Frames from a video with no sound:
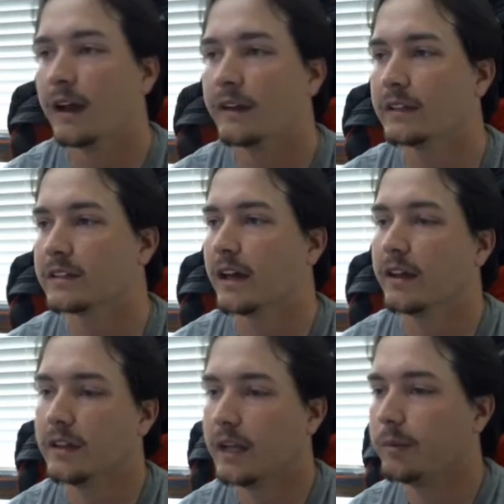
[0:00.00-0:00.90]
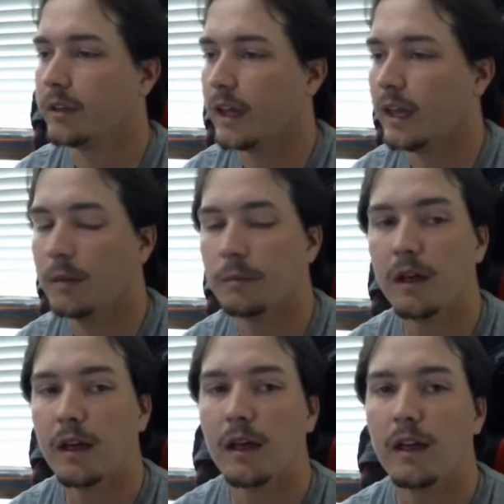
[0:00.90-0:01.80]
And that's kind of the name of the game,
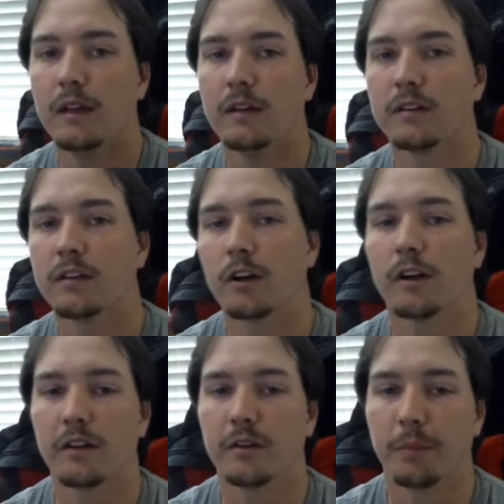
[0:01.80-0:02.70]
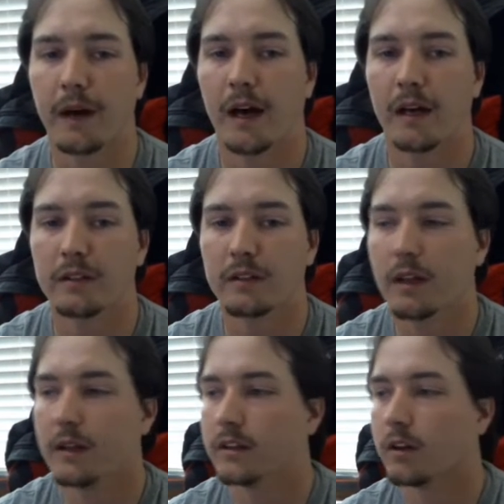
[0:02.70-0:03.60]
is turn doesn't pass
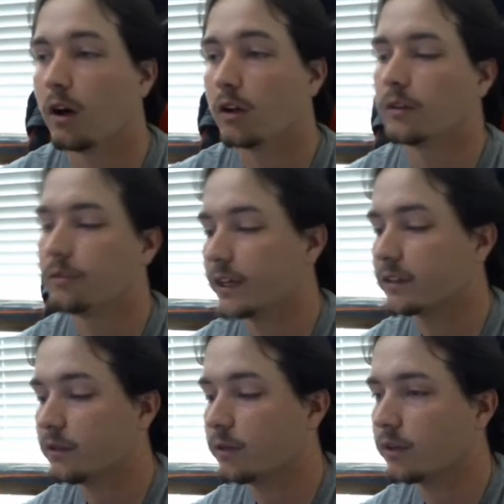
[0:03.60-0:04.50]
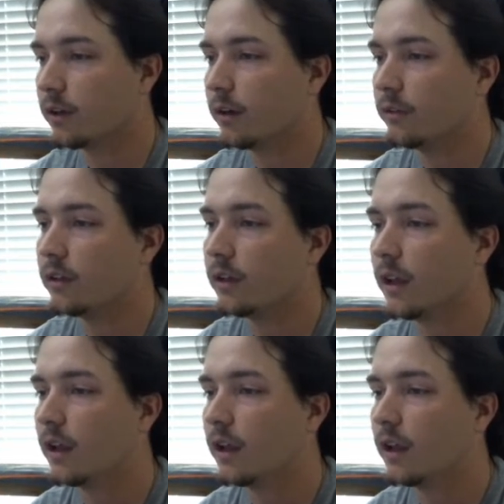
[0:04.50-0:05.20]
until all effects have resolved.